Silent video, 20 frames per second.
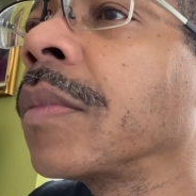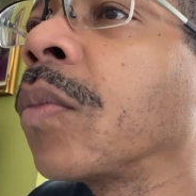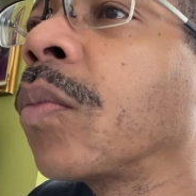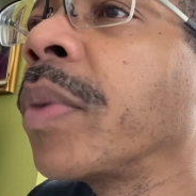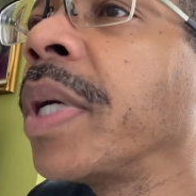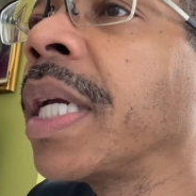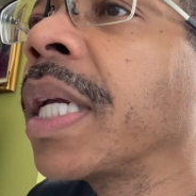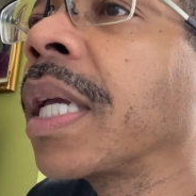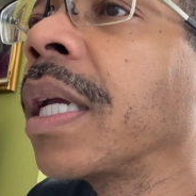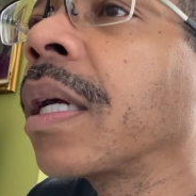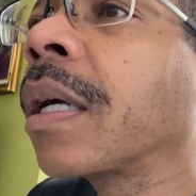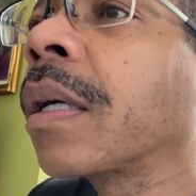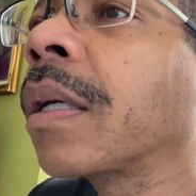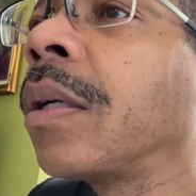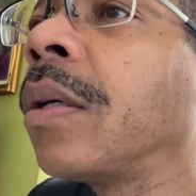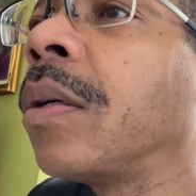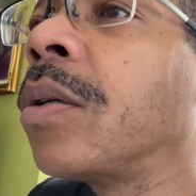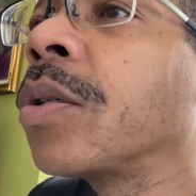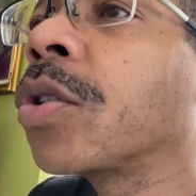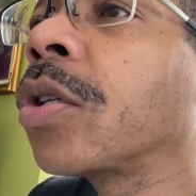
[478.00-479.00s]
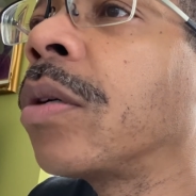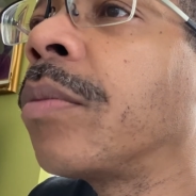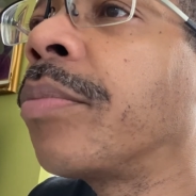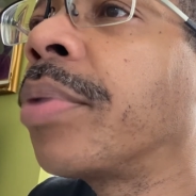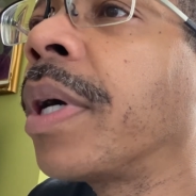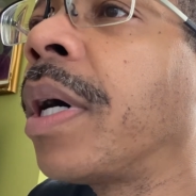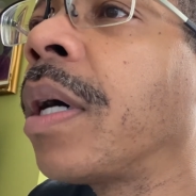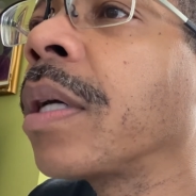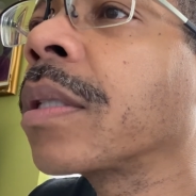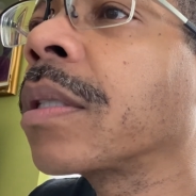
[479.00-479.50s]
We can close your
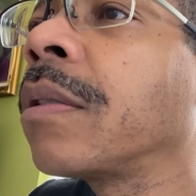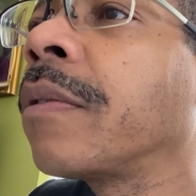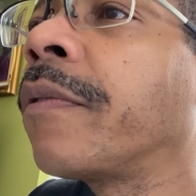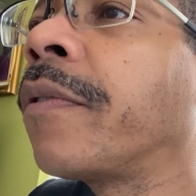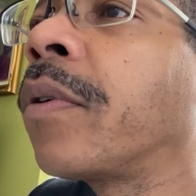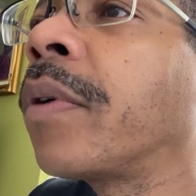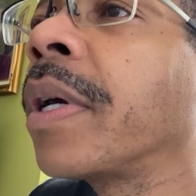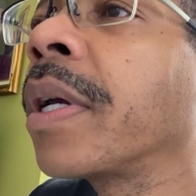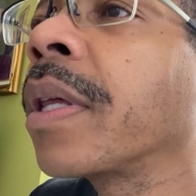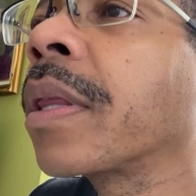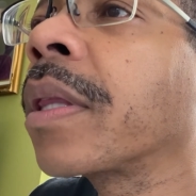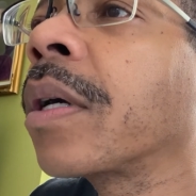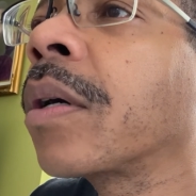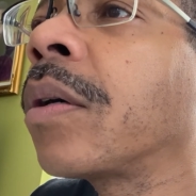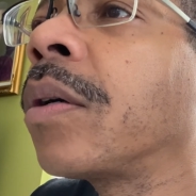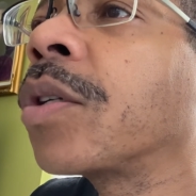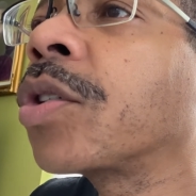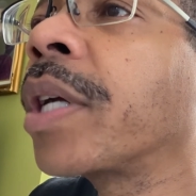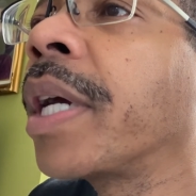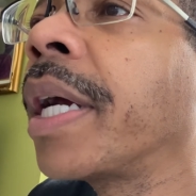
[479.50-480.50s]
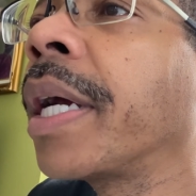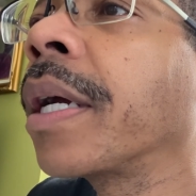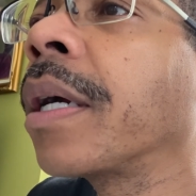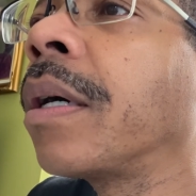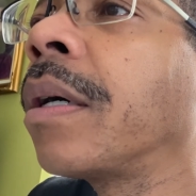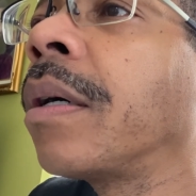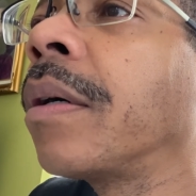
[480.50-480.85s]
browser for a thorough check.